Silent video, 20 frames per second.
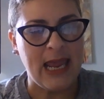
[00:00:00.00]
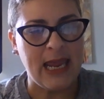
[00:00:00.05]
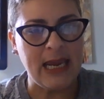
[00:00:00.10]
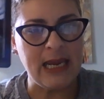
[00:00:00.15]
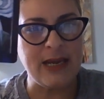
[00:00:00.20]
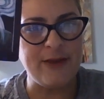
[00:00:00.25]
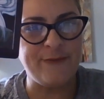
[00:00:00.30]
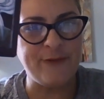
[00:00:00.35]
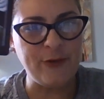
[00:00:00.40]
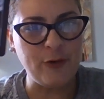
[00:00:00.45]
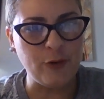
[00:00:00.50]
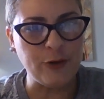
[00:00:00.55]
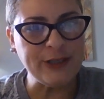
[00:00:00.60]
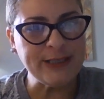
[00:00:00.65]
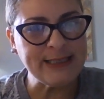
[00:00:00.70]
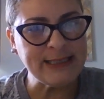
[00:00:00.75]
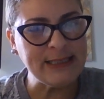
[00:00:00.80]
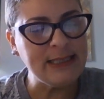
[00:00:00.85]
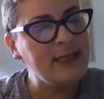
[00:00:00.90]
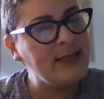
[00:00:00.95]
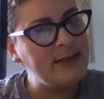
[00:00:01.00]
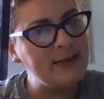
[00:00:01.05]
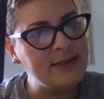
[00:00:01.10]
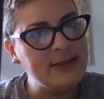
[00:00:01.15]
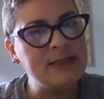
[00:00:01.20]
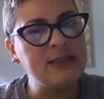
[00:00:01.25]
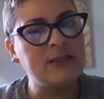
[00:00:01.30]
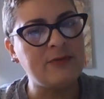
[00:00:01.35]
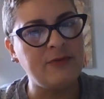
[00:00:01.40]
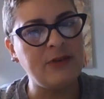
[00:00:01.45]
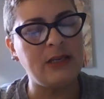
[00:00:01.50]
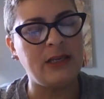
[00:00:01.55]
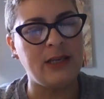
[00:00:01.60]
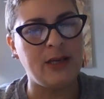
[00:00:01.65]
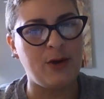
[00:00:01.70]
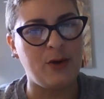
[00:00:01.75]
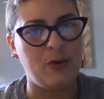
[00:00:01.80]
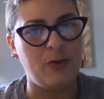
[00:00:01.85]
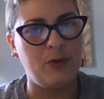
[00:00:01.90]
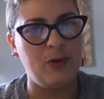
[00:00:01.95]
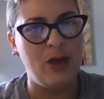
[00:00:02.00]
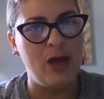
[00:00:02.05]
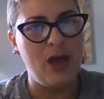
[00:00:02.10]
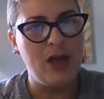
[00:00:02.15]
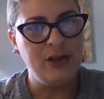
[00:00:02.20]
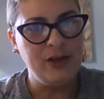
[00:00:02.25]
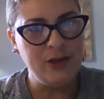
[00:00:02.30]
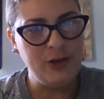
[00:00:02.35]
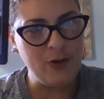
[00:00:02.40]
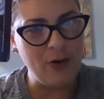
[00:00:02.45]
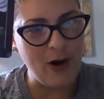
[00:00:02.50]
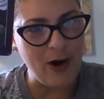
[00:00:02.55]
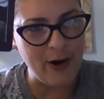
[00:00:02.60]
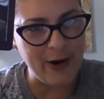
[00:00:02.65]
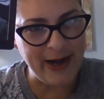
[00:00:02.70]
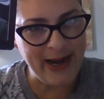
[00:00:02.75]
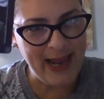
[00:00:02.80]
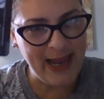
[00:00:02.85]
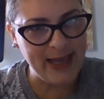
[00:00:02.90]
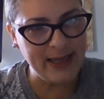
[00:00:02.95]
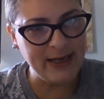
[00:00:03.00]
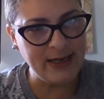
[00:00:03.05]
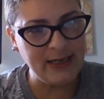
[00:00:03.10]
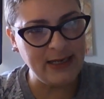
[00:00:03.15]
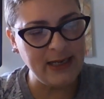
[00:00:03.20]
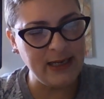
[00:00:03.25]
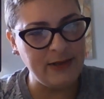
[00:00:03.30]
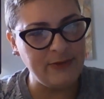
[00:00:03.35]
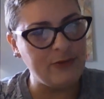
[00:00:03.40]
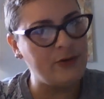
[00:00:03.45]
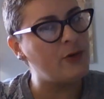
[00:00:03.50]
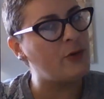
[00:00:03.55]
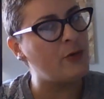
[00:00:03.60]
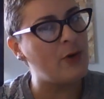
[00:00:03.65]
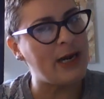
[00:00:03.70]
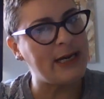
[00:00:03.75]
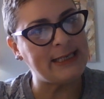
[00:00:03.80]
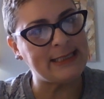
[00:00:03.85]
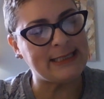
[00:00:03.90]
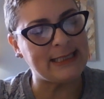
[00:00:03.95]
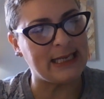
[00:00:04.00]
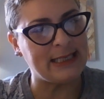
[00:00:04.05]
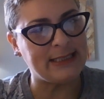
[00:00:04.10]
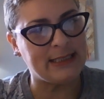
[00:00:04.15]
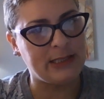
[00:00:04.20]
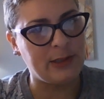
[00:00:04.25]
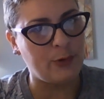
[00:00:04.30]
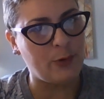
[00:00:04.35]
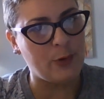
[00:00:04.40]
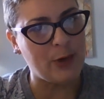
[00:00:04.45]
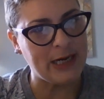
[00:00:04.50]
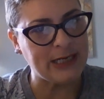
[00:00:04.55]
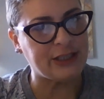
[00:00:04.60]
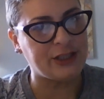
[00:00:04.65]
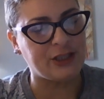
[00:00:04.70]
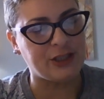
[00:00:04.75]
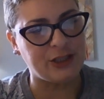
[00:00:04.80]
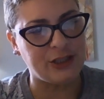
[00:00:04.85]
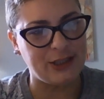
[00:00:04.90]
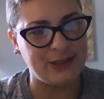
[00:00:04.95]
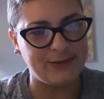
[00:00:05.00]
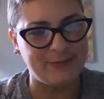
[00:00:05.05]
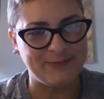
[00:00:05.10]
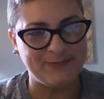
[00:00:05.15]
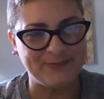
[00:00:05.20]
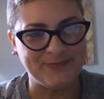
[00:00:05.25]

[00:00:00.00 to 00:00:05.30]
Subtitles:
And if you're seeing this video, you are heading in the right direction.